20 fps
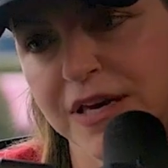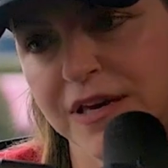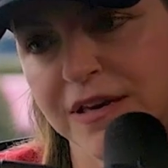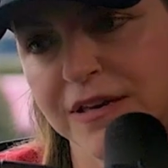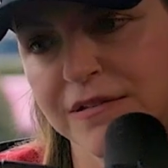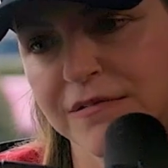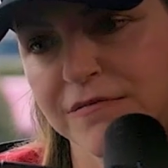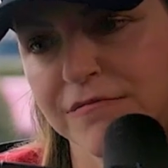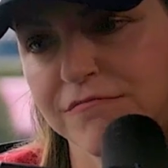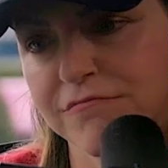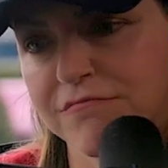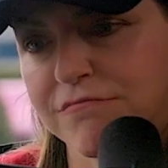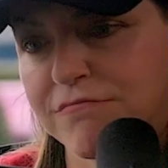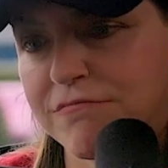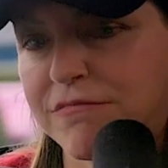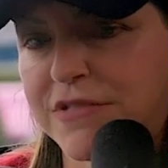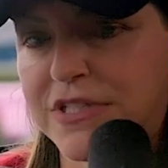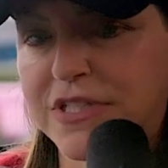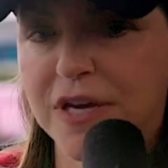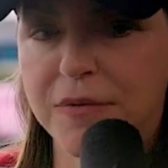my
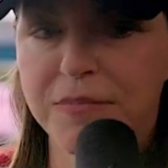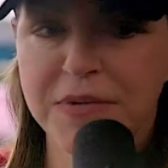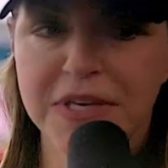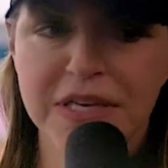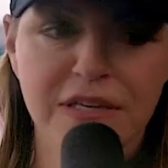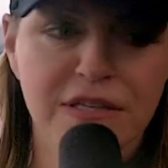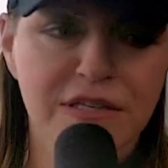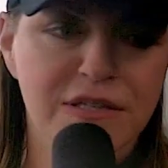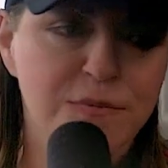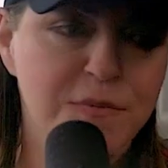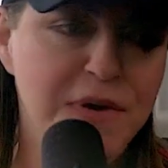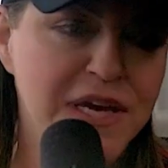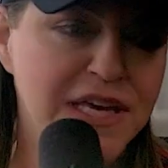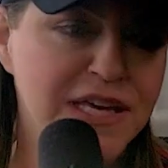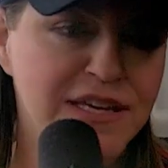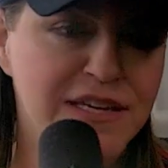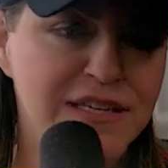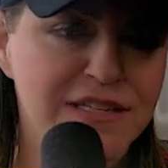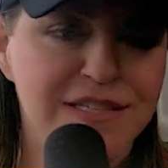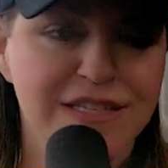stepkids,
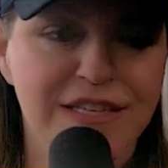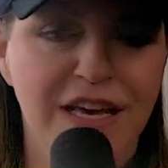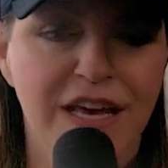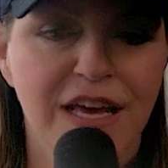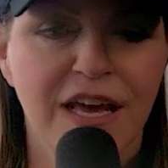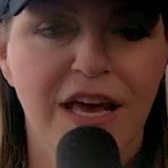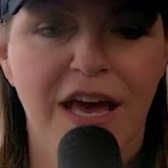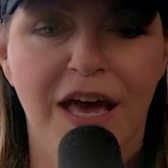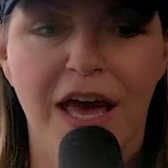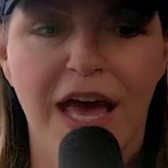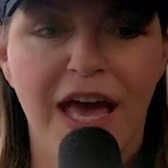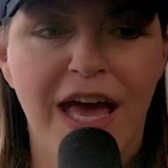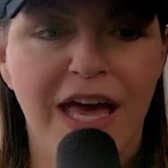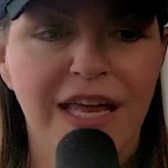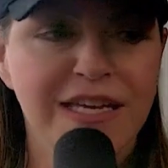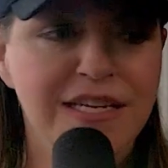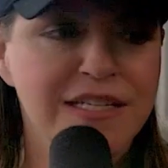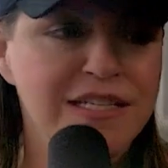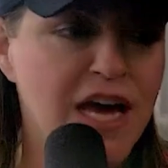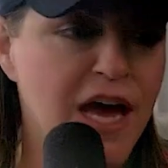my kids.
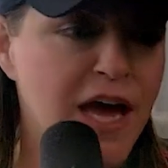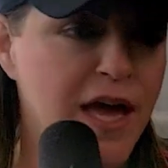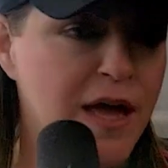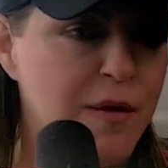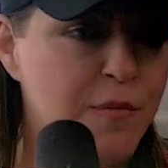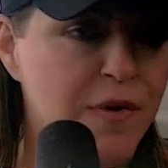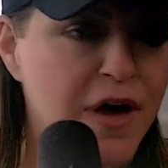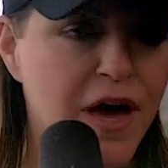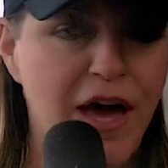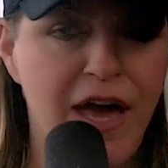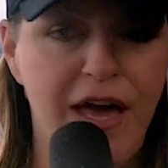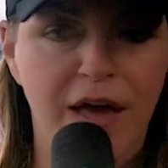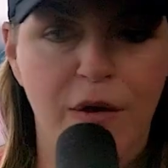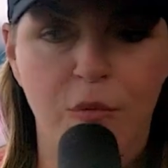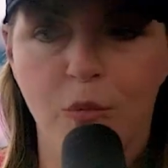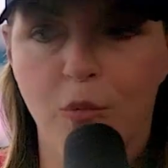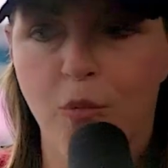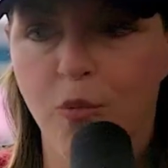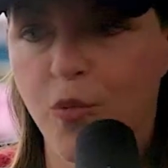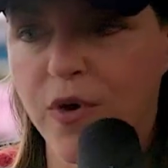Anytime
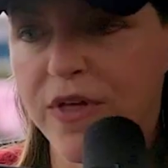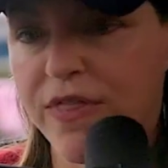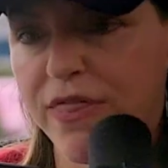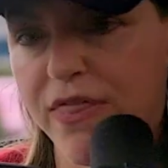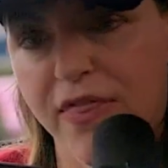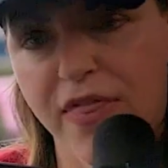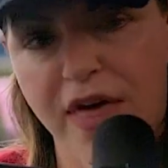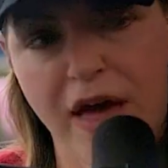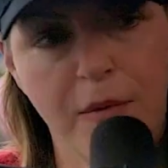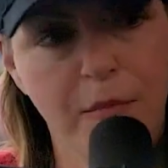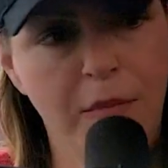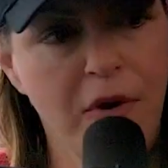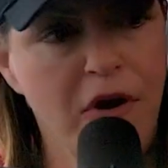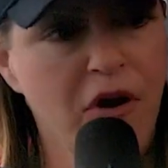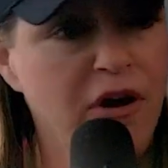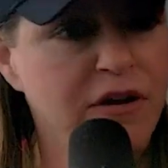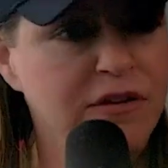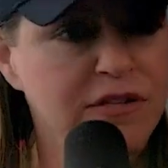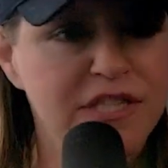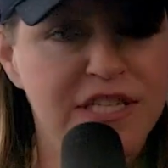I am with
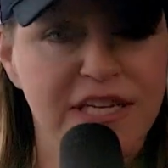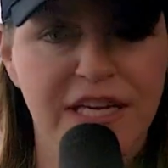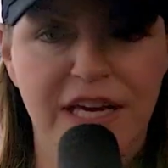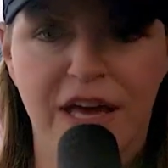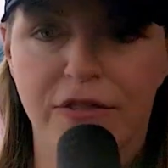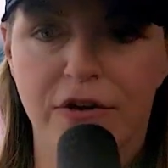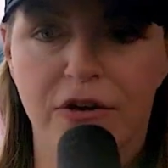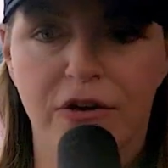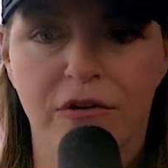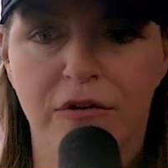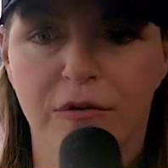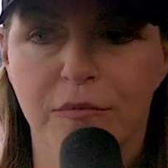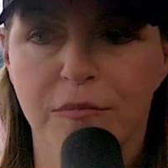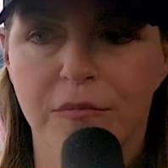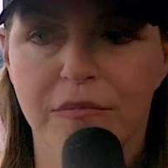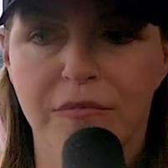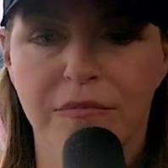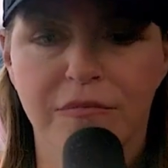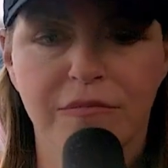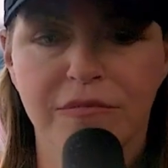them all
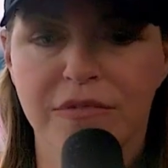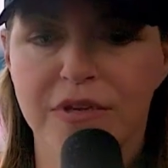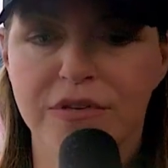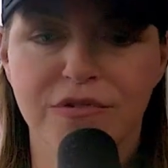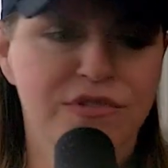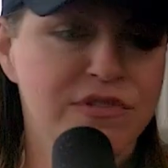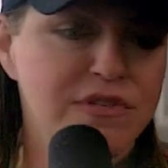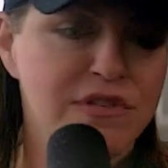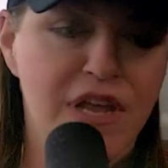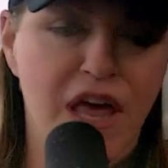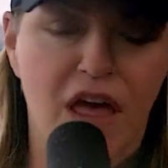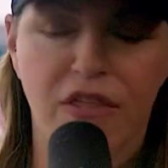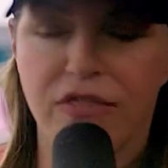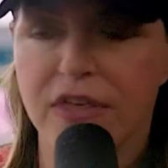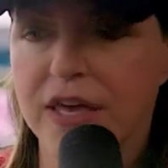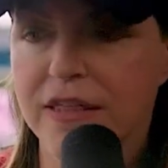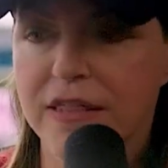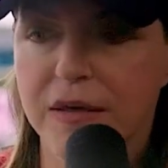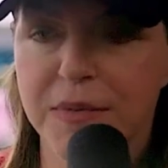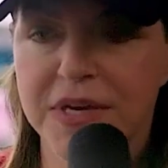together, there's
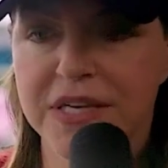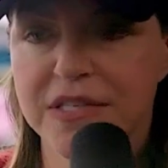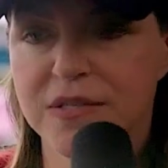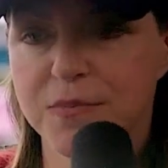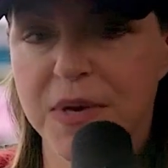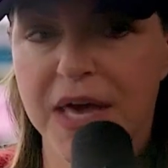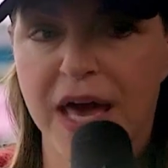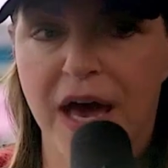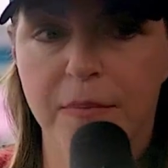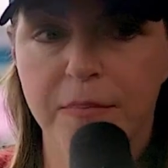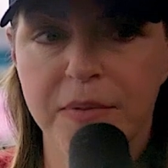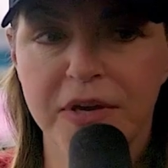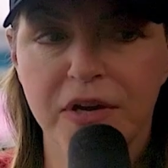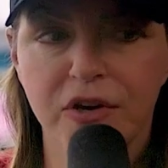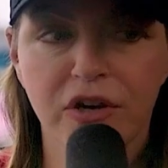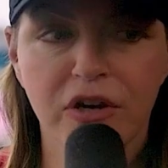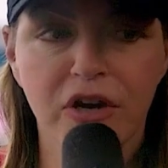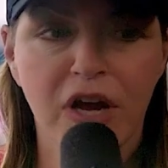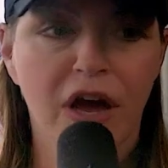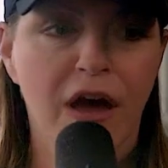nothing that makes me
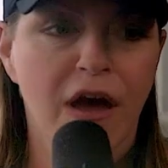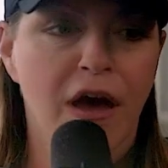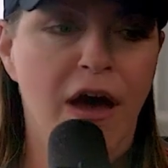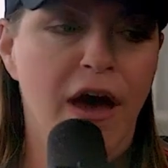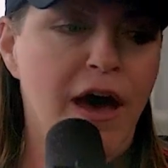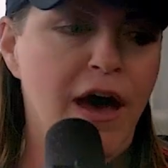happier.